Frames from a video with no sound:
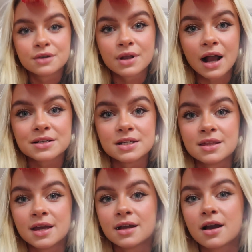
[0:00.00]
You would actually
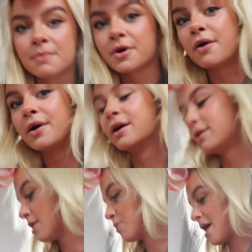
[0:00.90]
think I'm
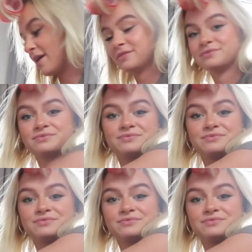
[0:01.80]
going away